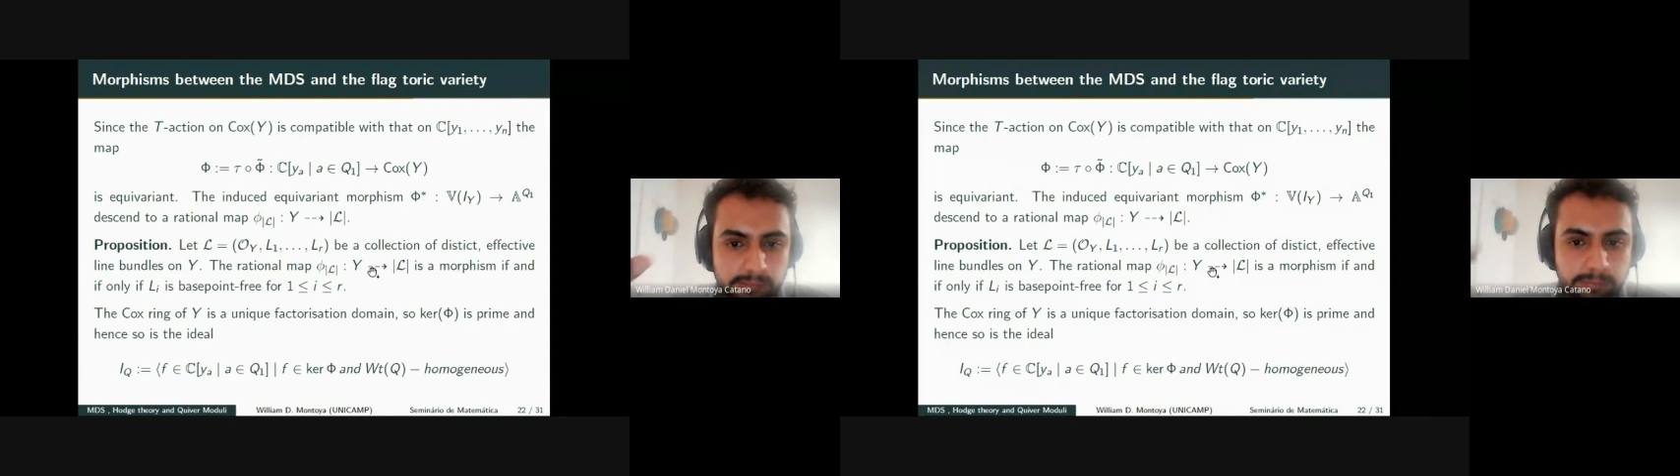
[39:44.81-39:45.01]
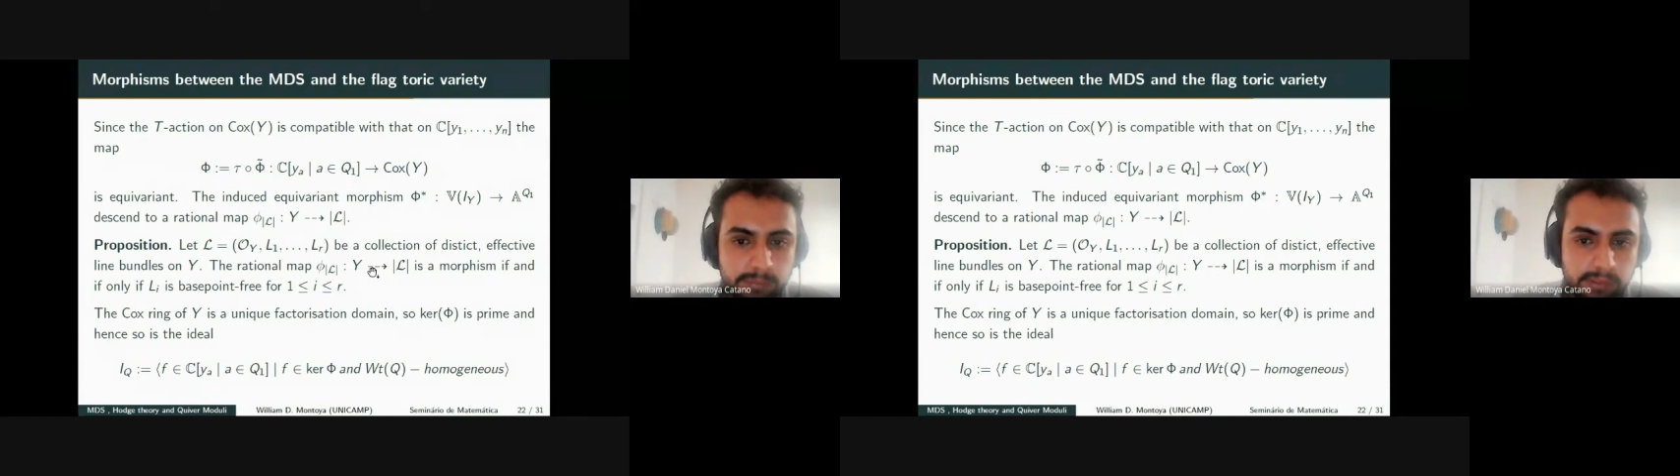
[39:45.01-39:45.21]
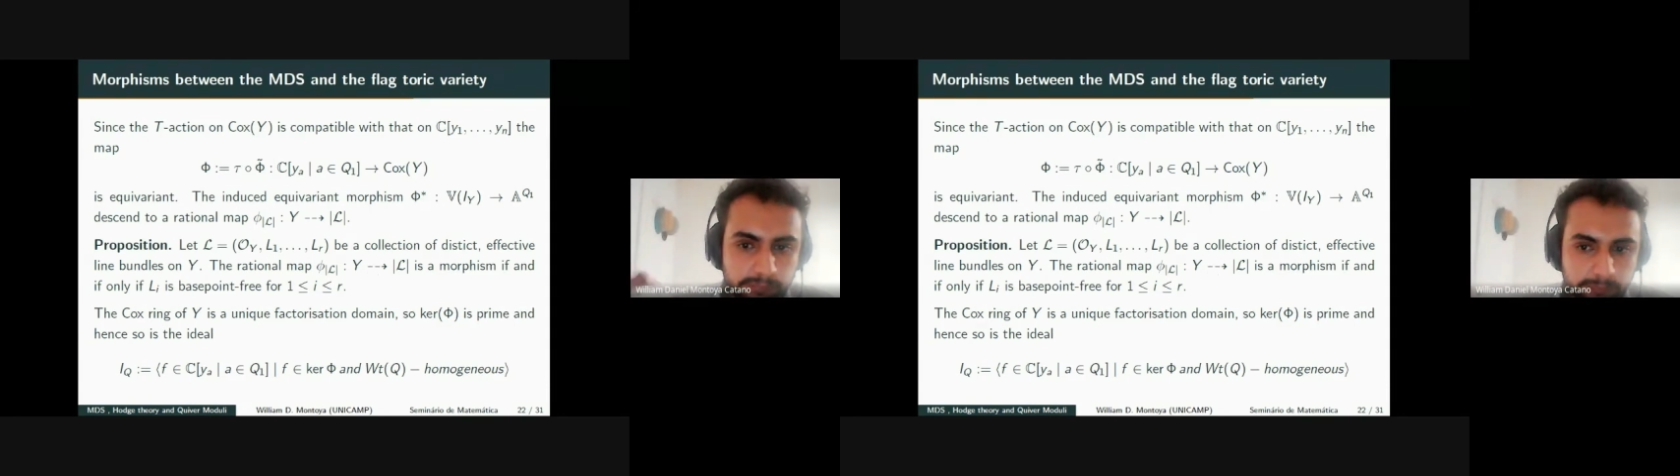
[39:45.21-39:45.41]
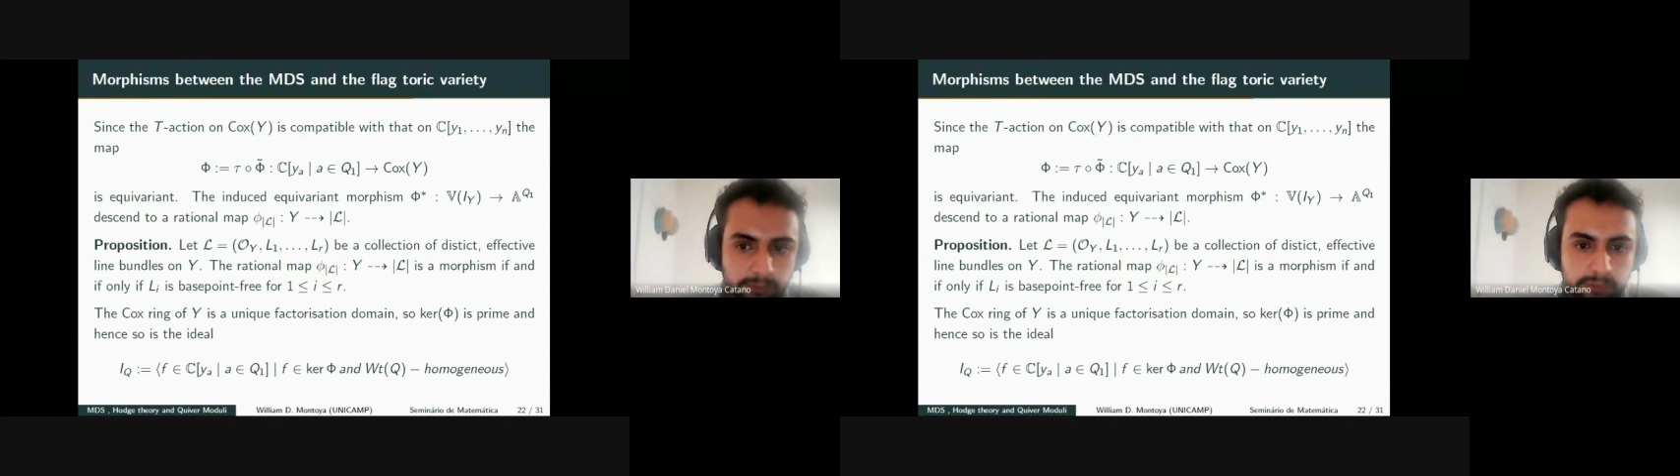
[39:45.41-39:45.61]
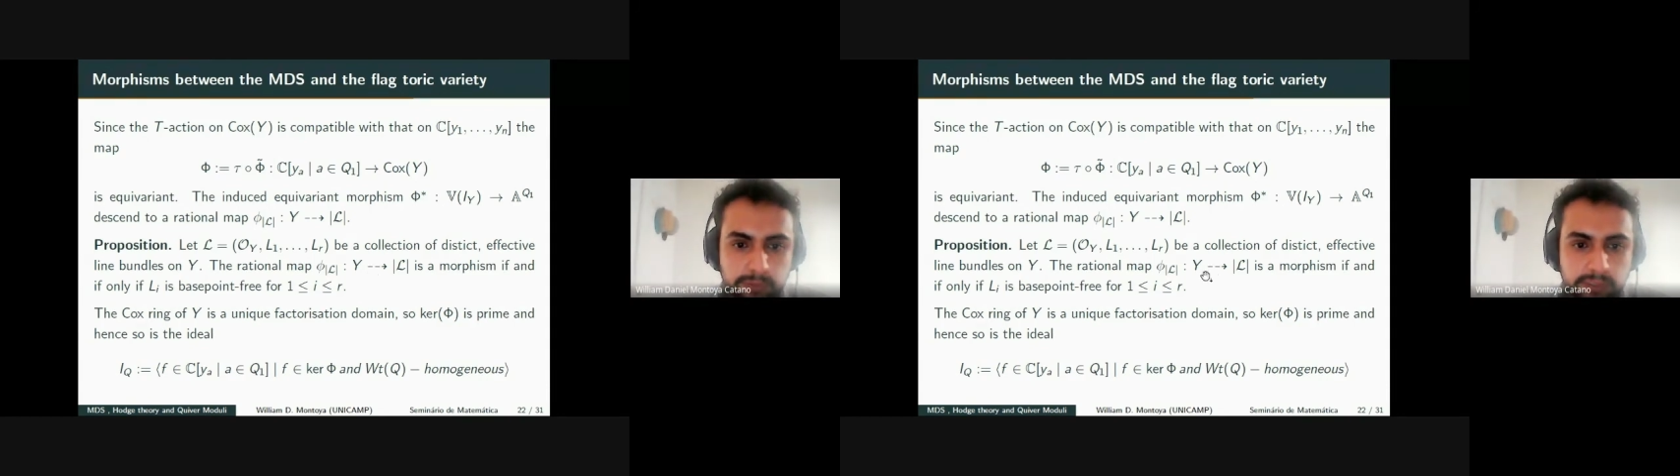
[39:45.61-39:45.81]
But for
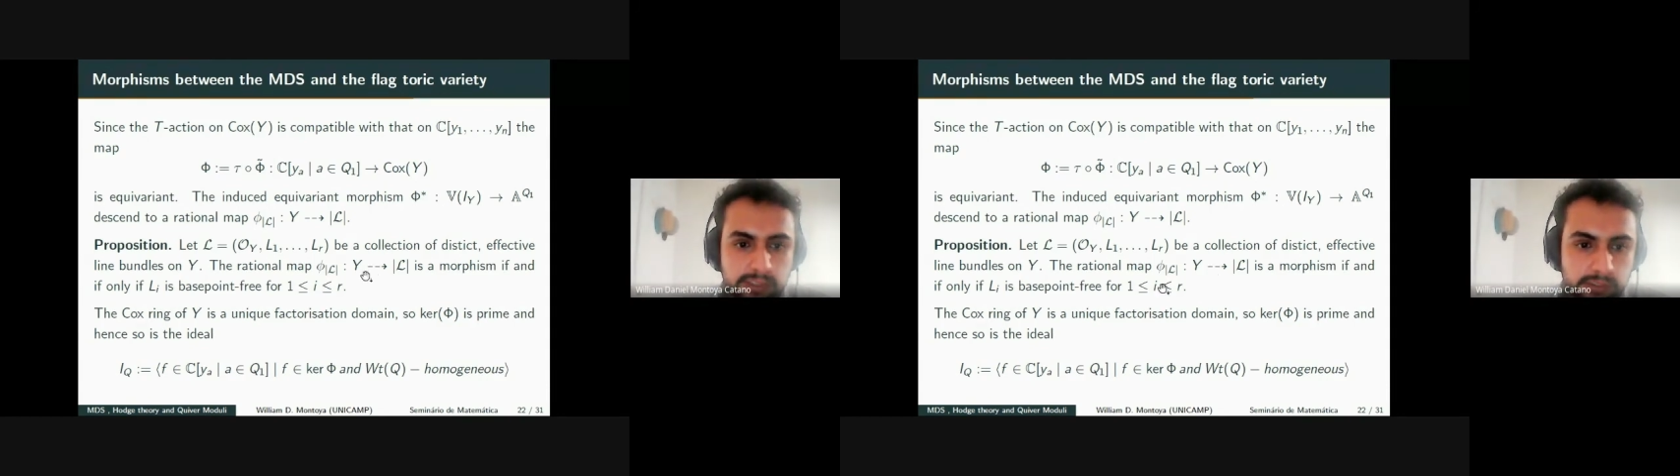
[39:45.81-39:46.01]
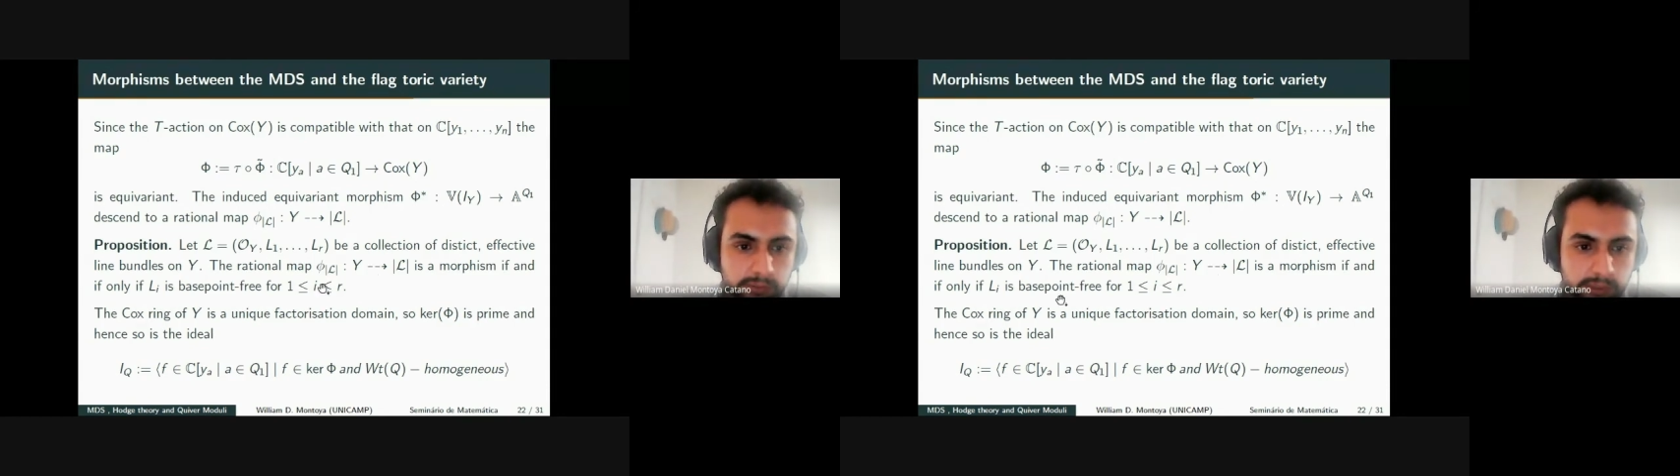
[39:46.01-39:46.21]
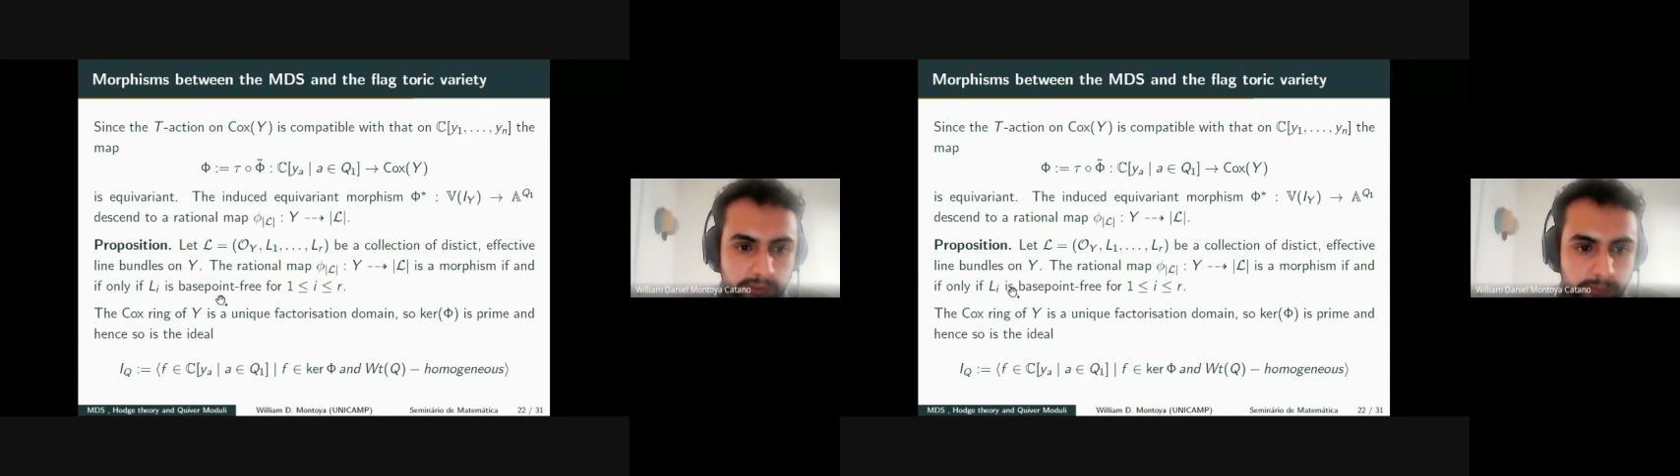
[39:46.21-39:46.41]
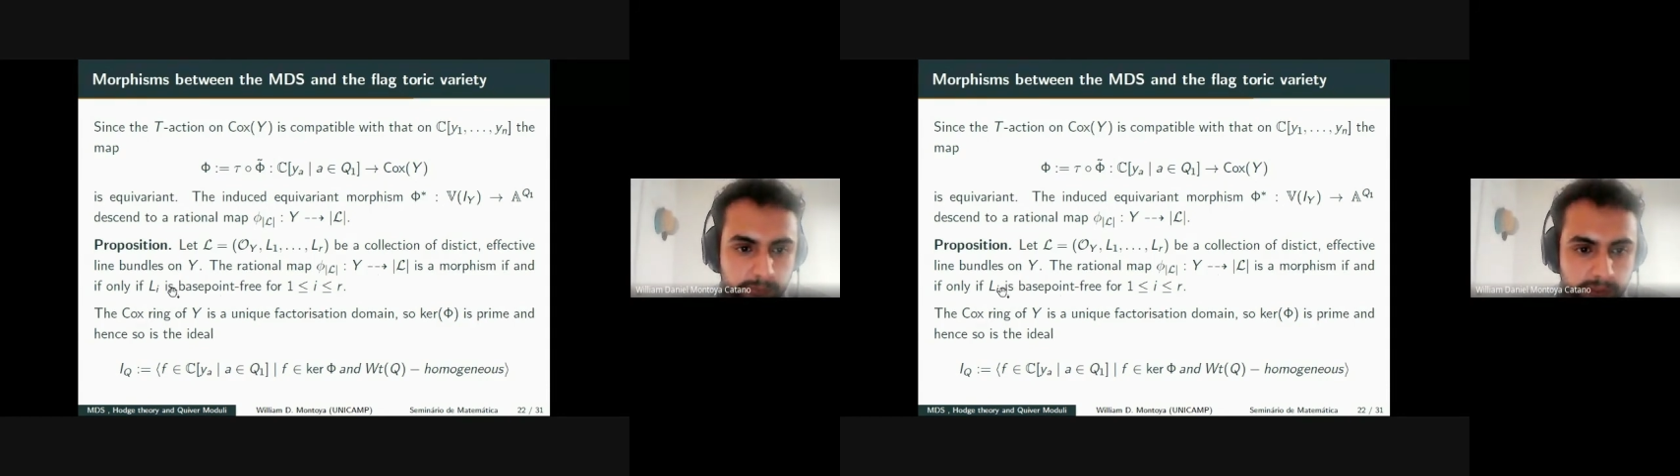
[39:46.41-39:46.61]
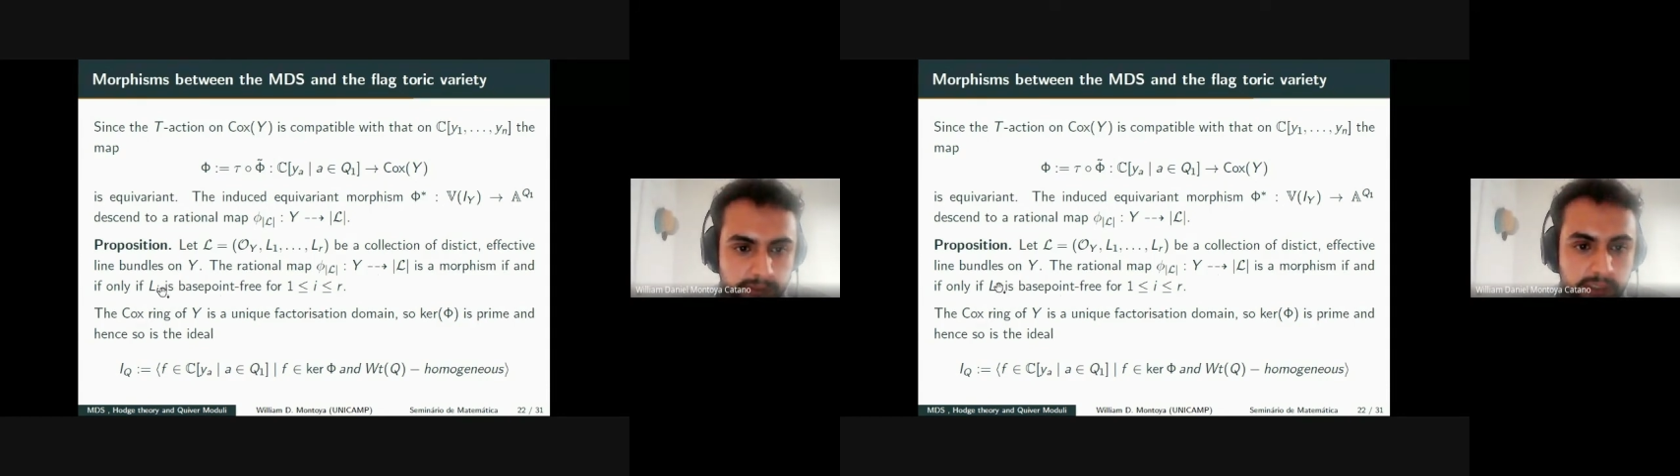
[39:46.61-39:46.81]
doing that, you have to
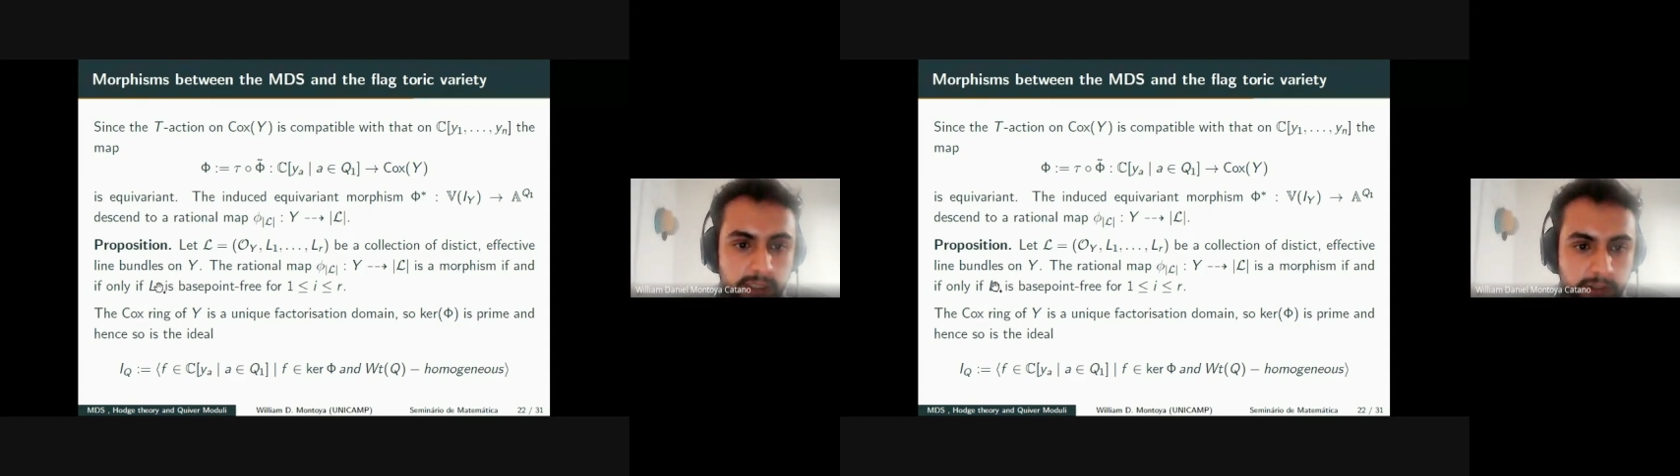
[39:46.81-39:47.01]
ask